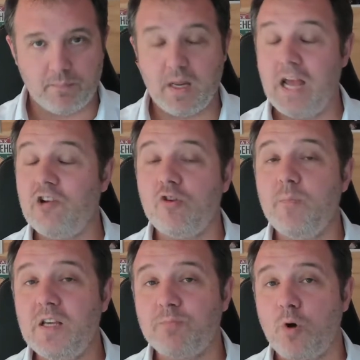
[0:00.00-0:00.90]

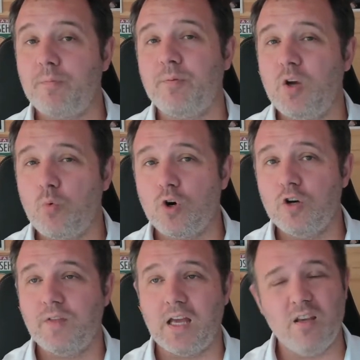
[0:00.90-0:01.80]
Entropy is probably a
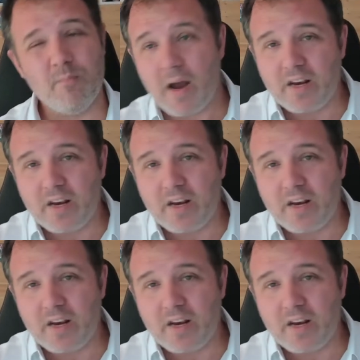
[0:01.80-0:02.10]
word that you might